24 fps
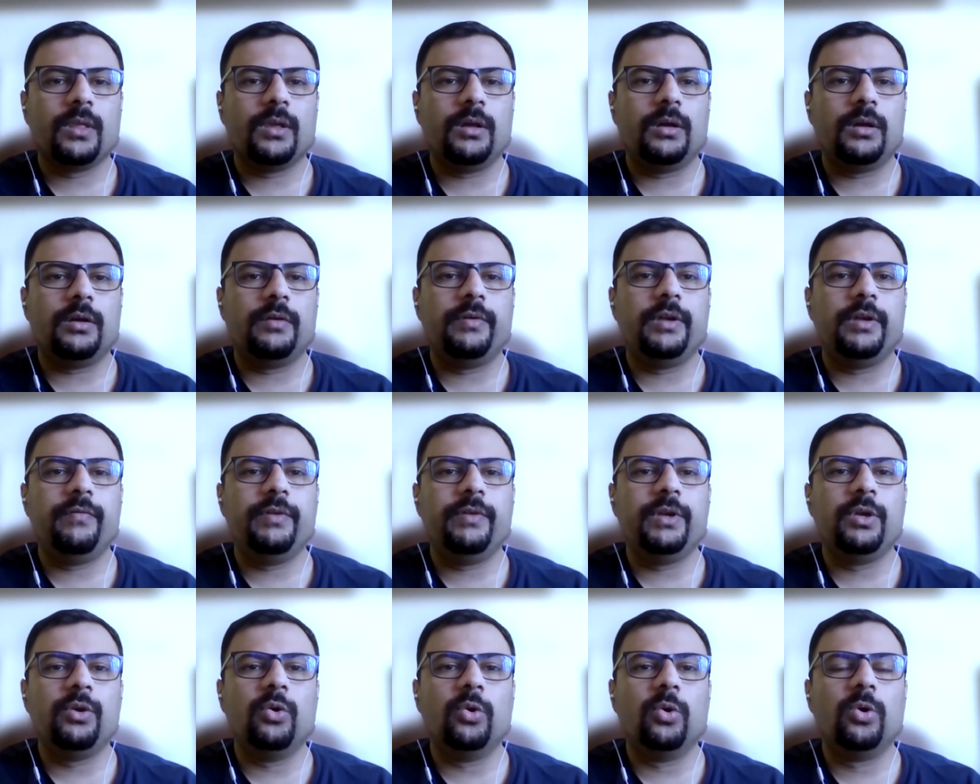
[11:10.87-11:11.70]
Uh, where
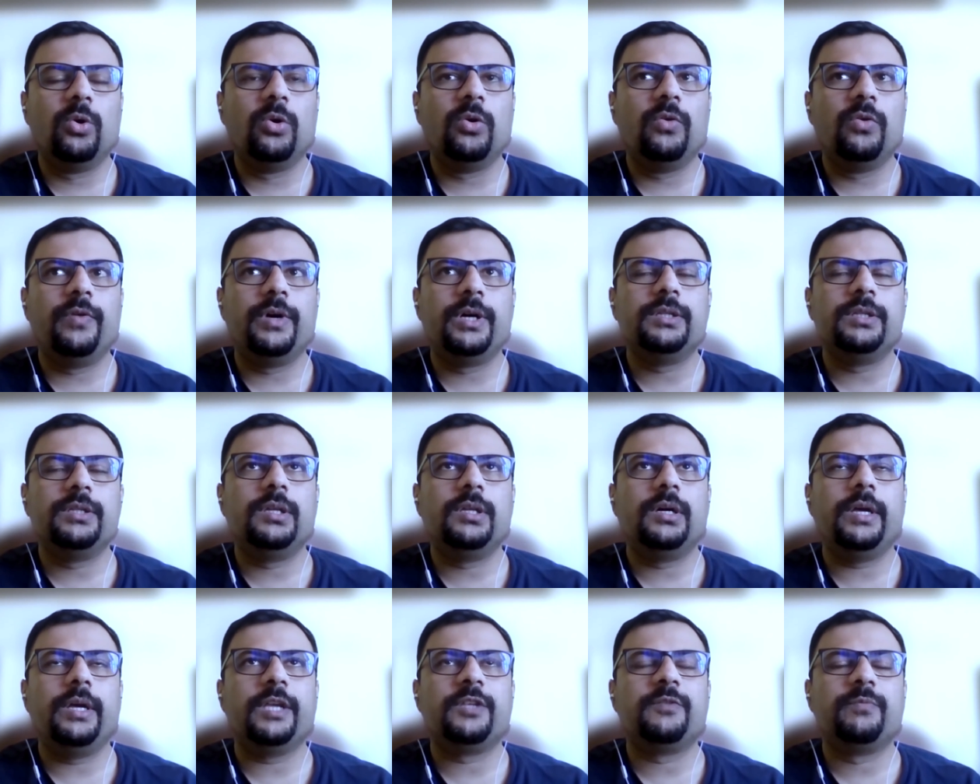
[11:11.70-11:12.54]
we go over
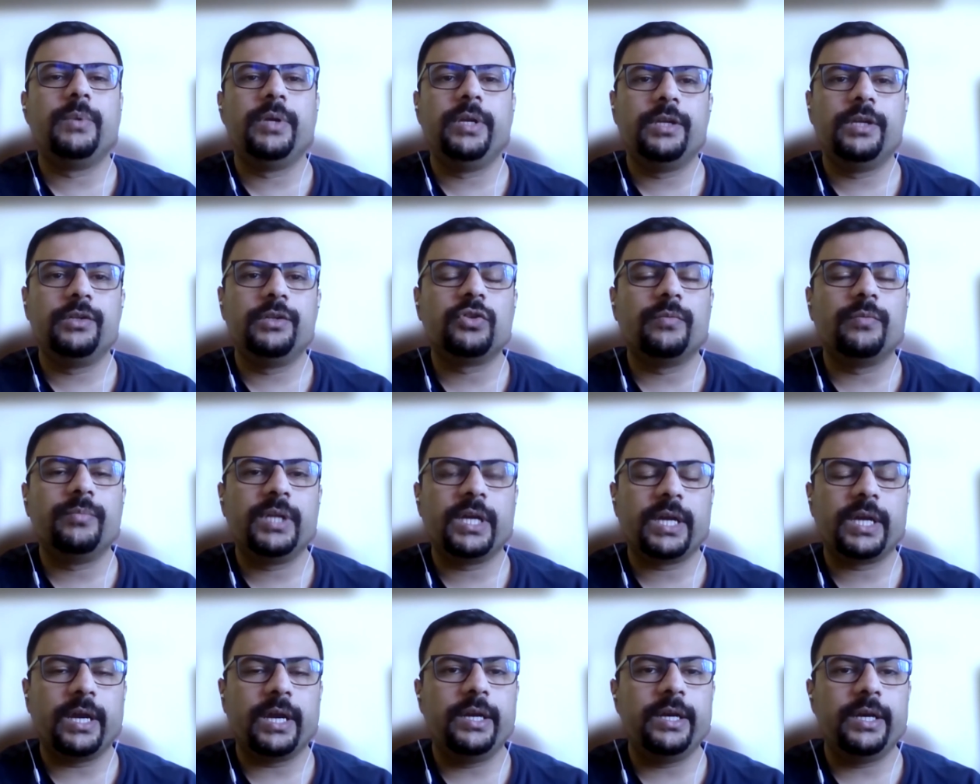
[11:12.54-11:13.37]
the experience of the
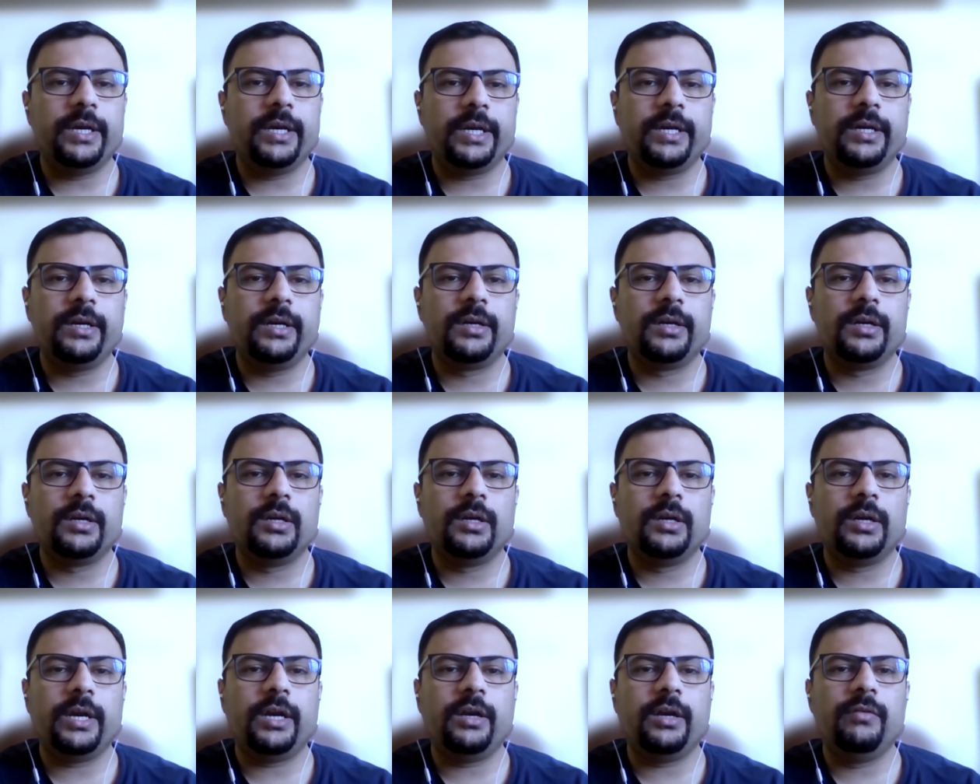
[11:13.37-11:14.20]
candidate,
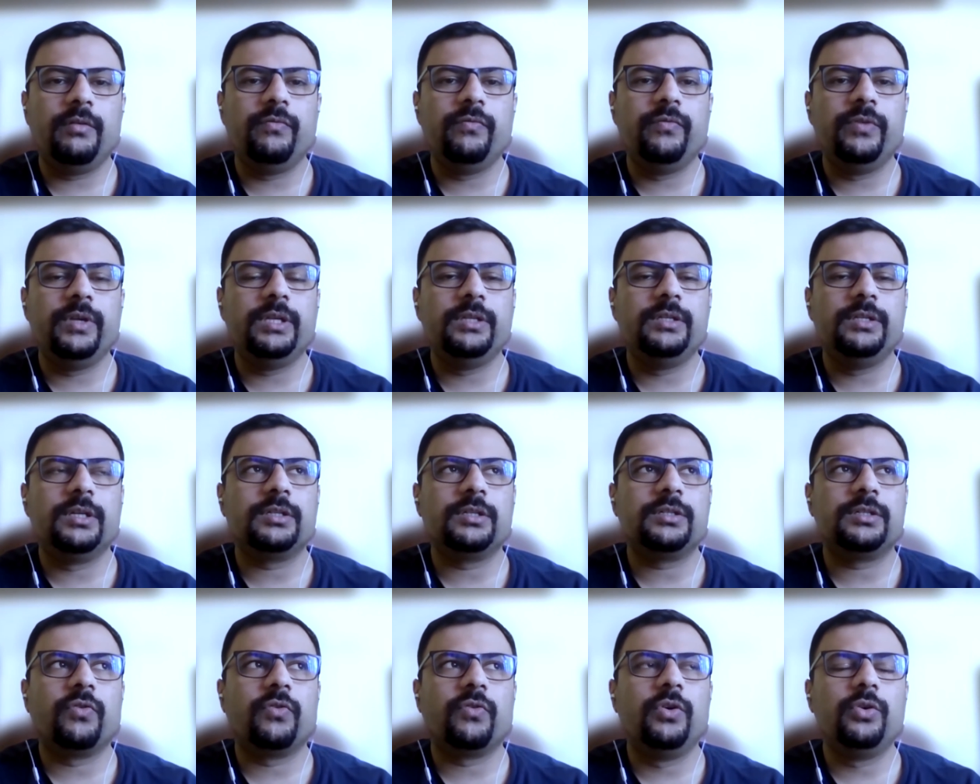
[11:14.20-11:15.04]
and we
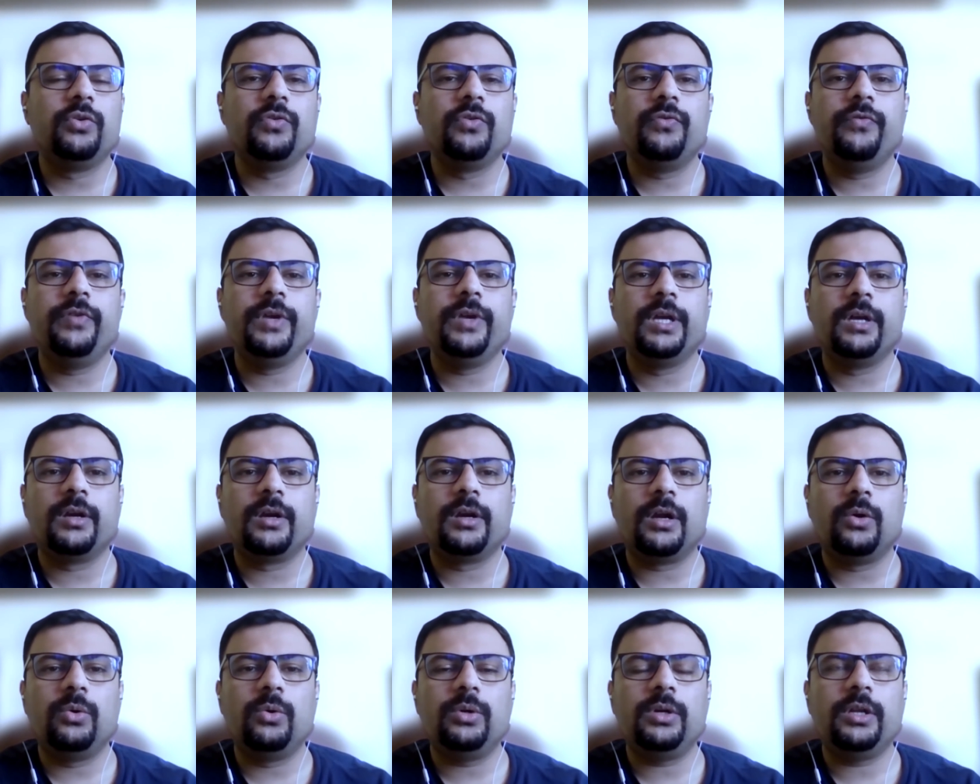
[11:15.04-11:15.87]
just want to figure
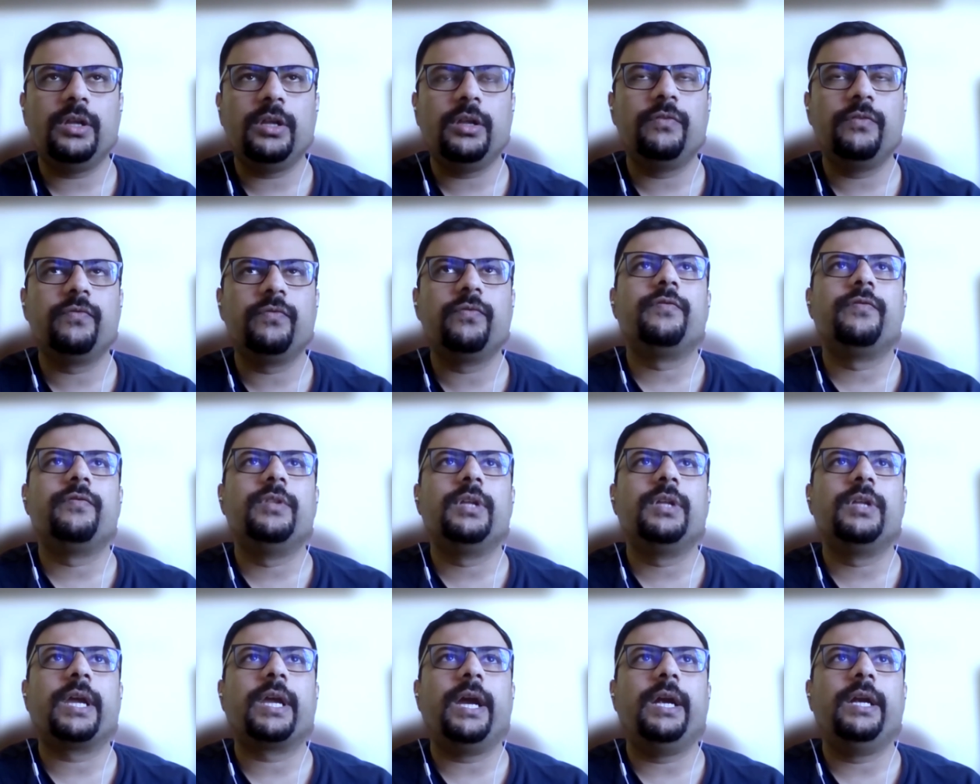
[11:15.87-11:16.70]
out if
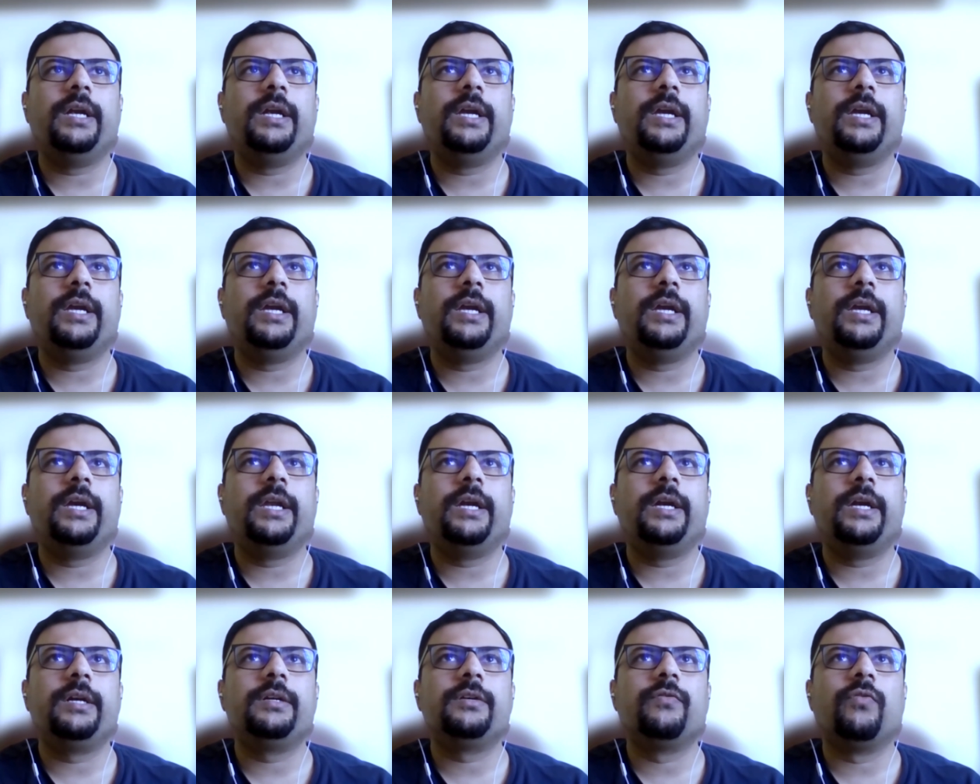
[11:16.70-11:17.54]
the candidate,
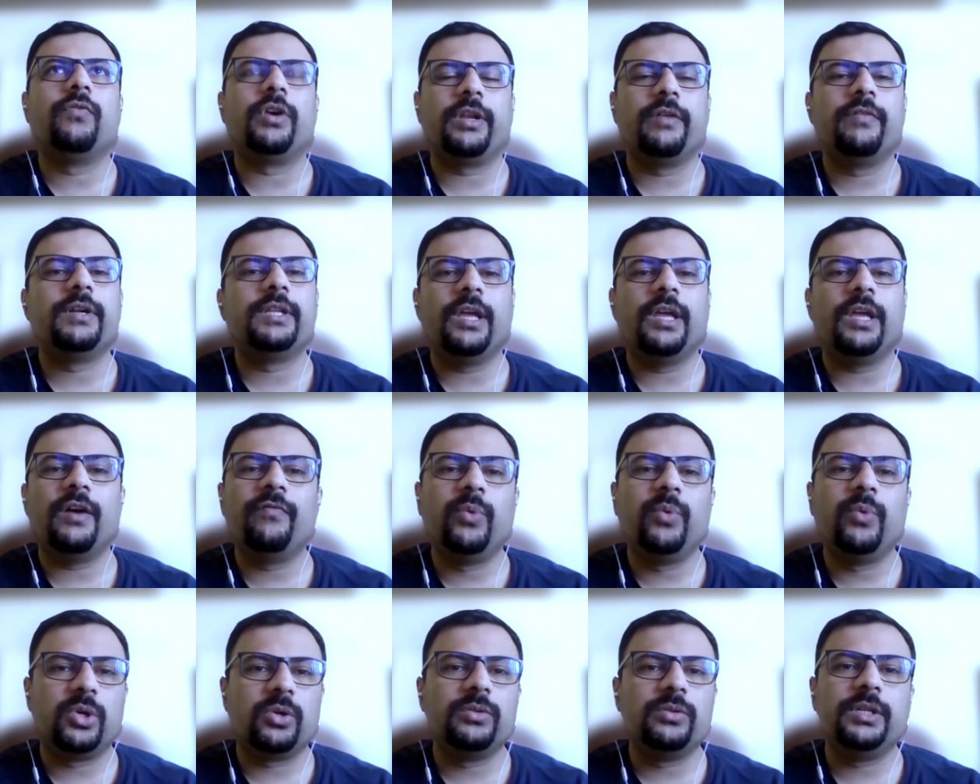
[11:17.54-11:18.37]
whatever they have
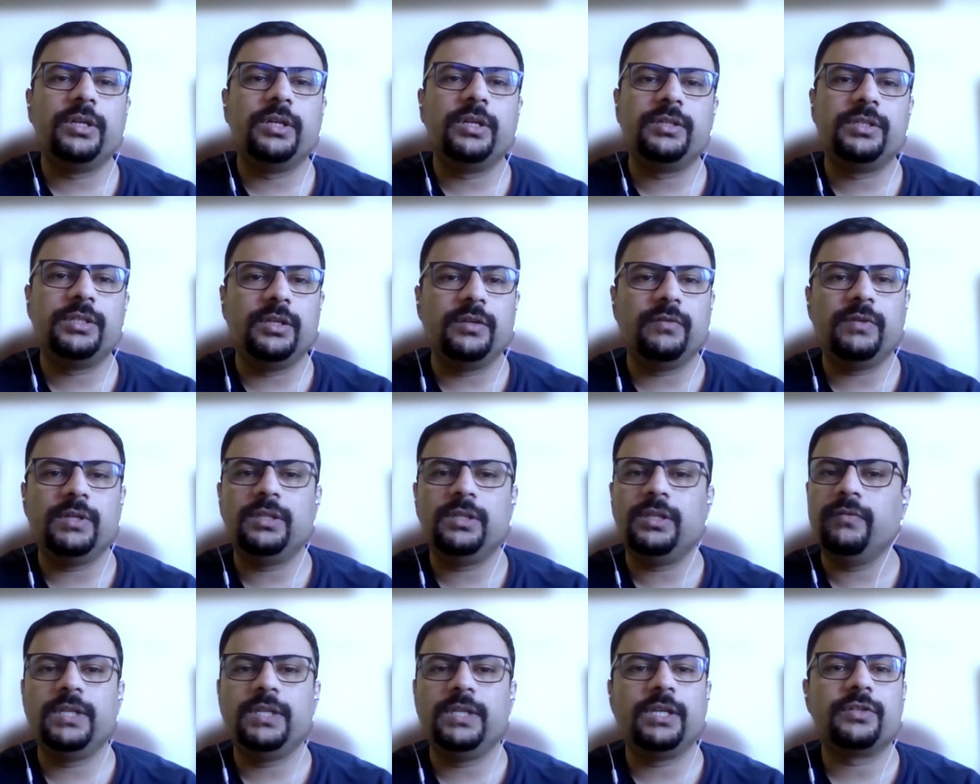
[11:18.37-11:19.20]
put on their C V,
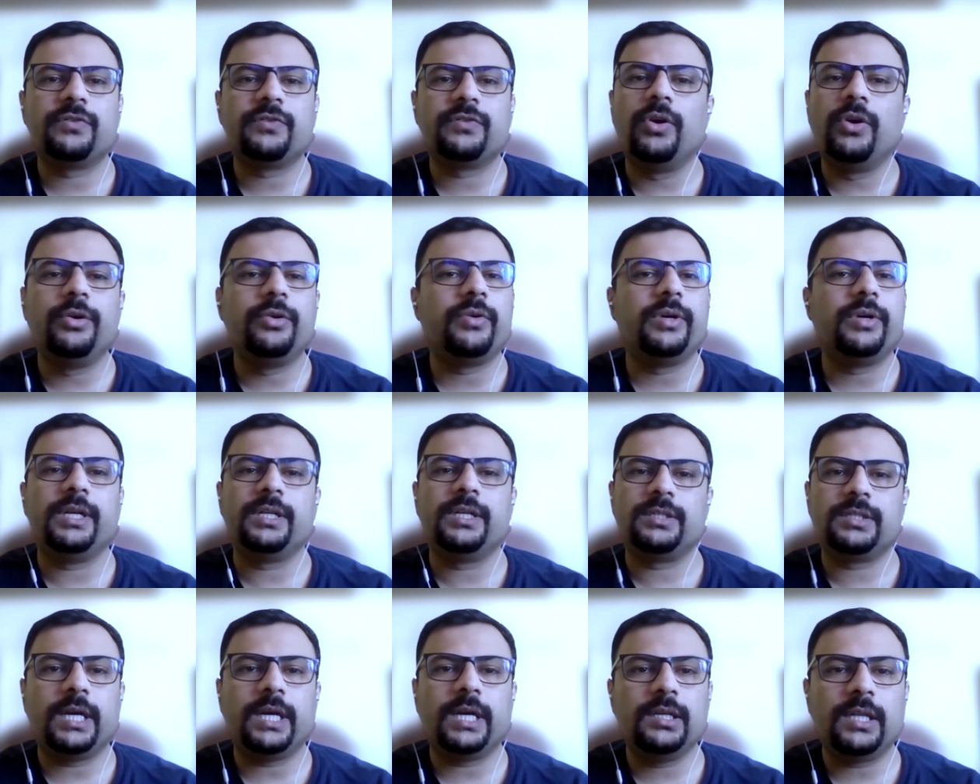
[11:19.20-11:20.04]
we just want to
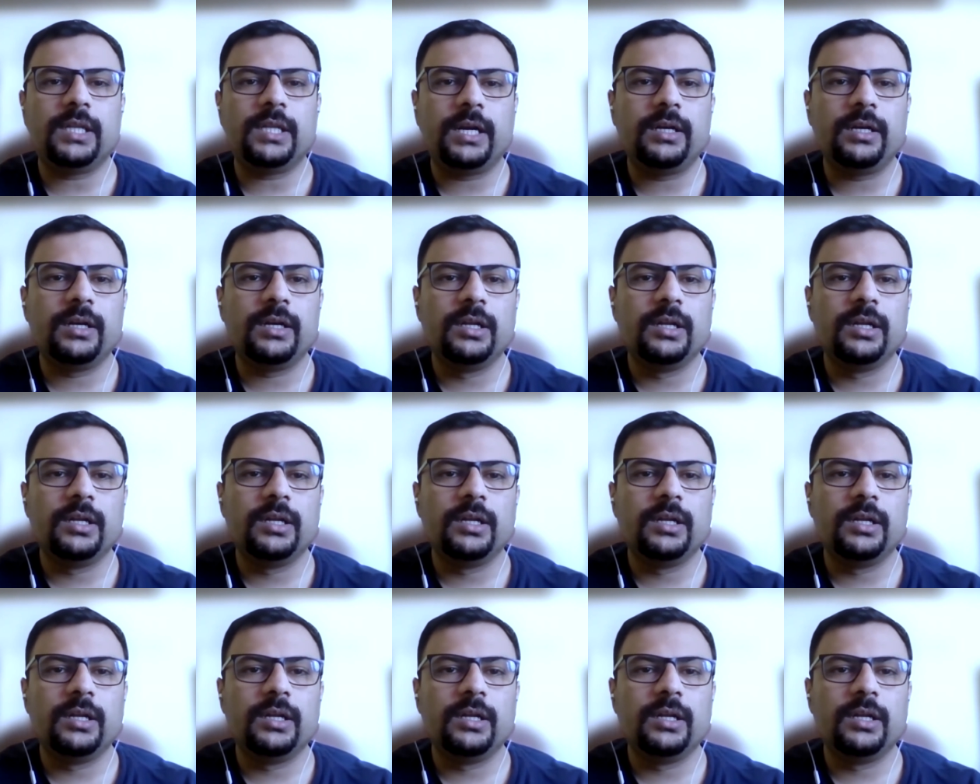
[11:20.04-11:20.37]
understand that.